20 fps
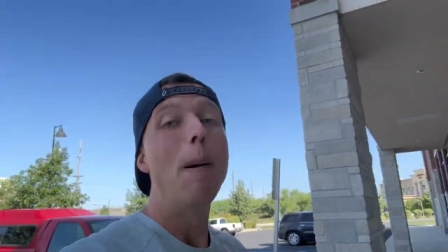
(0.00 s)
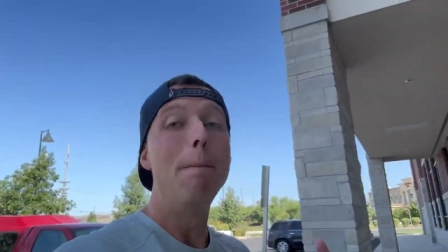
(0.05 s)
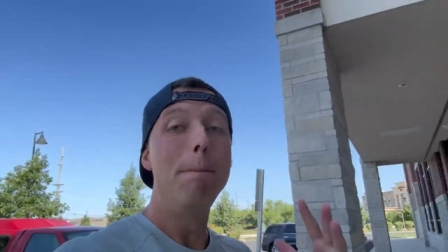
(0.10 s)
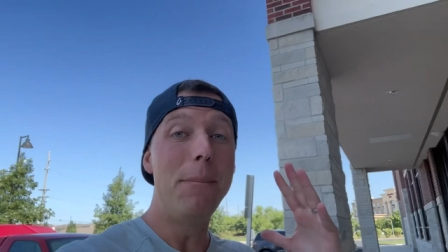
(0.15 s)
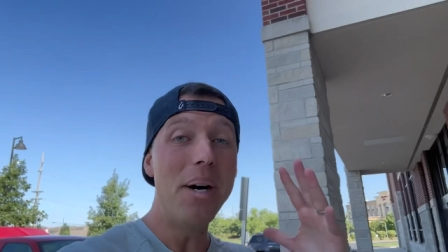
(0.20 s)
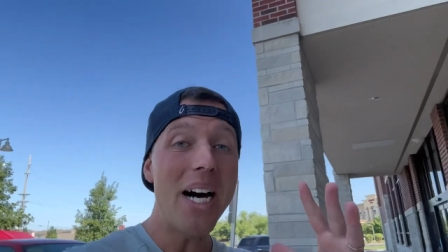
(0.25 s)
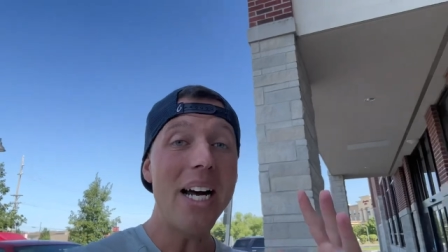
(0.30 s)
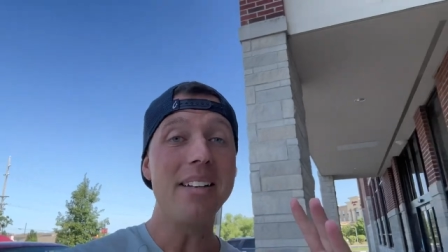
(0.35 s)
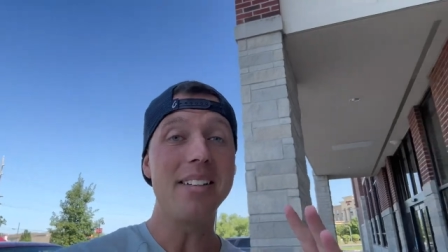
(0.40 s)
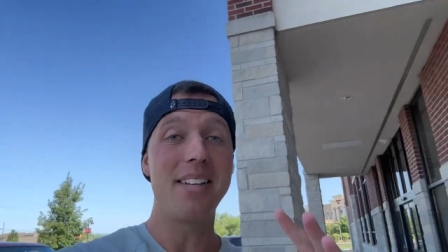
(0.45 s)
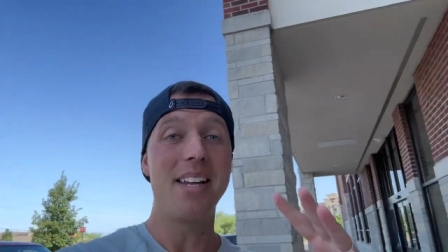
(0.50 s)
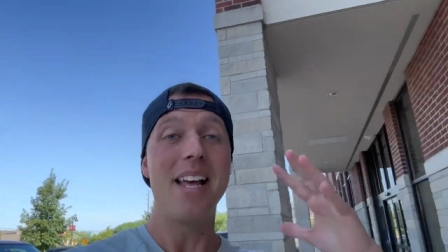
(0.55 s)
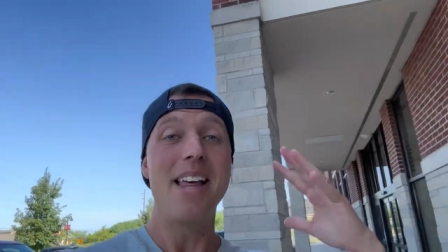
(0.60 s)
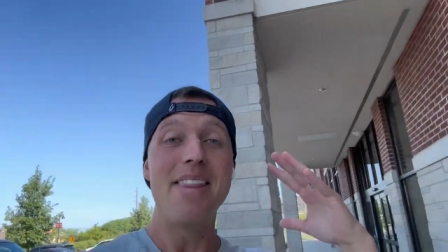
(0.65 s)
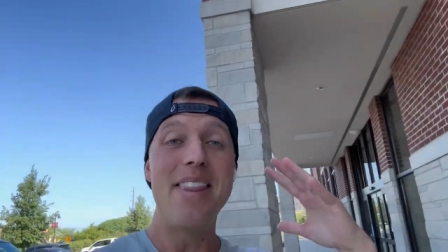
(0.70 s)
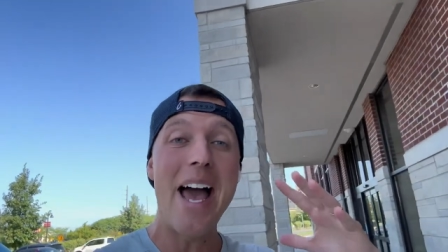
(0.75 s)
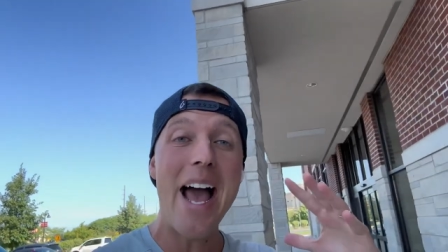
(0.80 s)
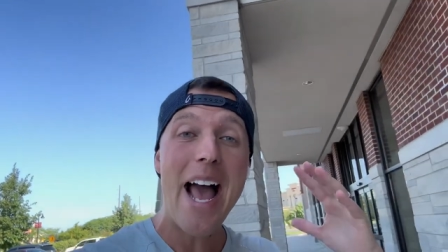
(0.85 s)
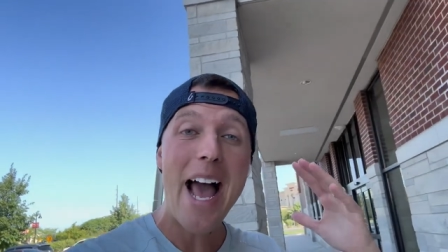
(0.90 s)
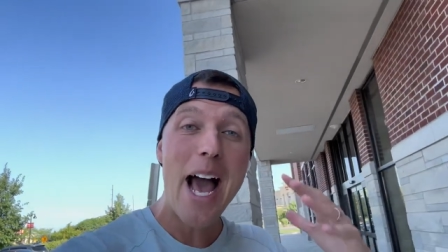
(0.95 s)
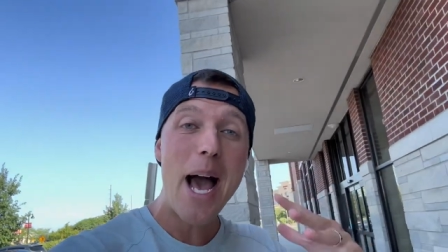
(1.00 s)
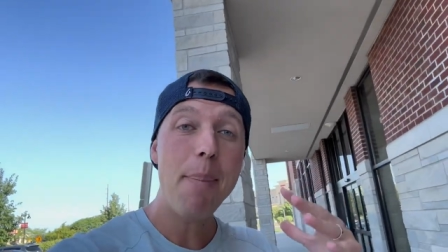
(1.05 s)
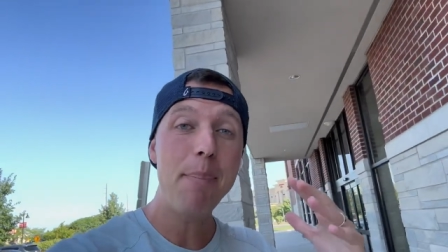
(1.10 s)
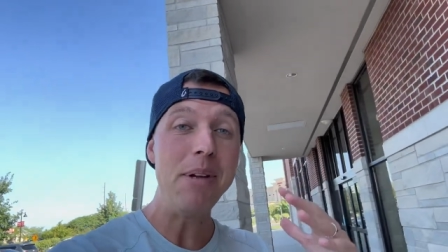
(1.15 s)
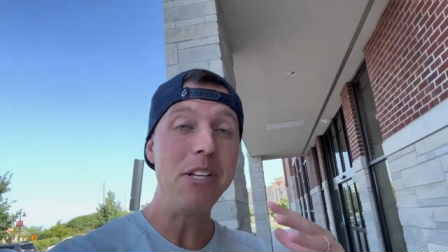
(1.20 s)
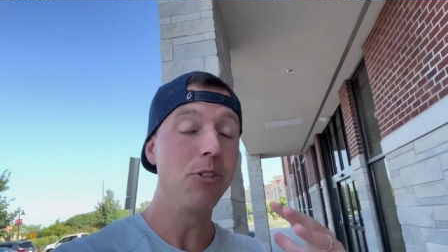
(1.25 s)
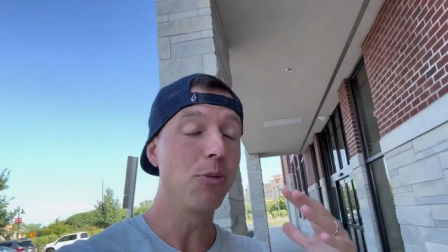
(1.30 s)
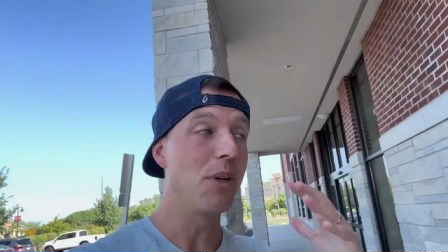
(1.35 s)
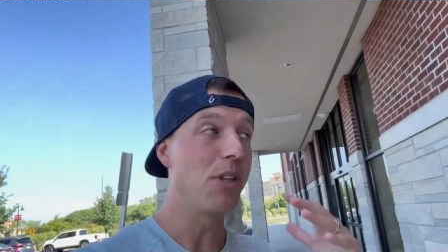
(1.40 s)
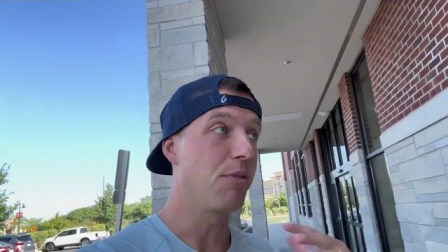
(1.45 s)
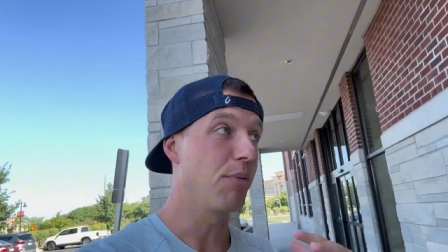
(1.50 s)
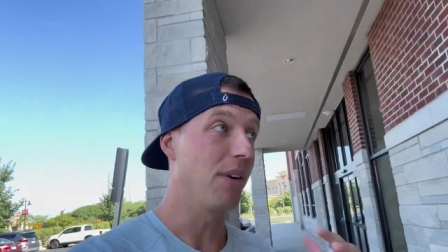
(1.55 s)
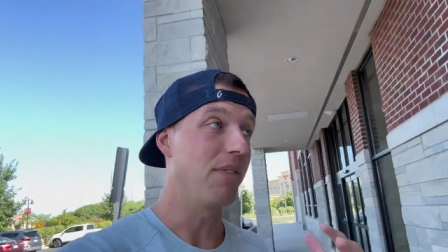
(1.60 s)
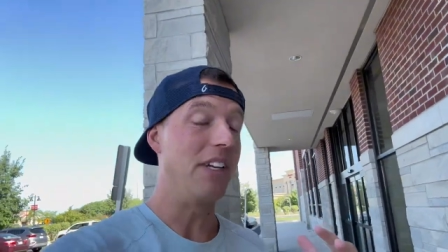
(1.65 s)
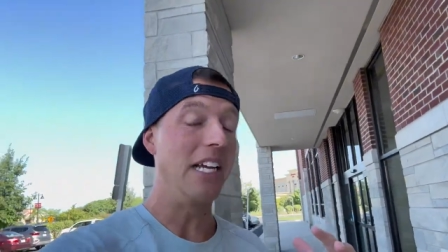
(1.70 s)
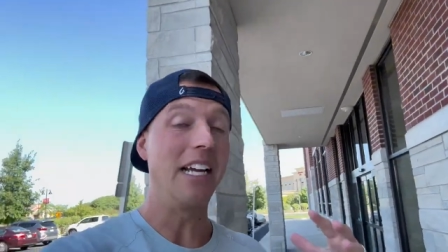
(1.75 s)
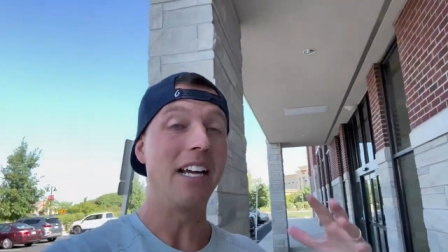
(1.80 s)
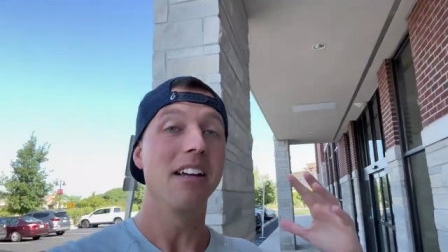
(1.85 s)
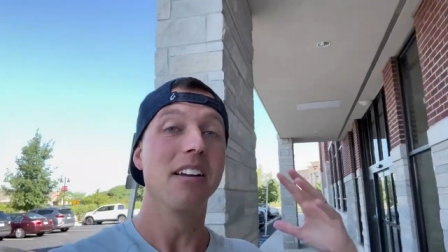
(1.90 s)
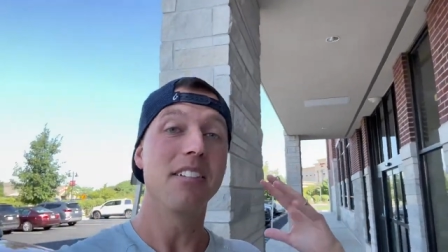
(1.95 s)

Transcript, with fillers: But that happens with thrifting.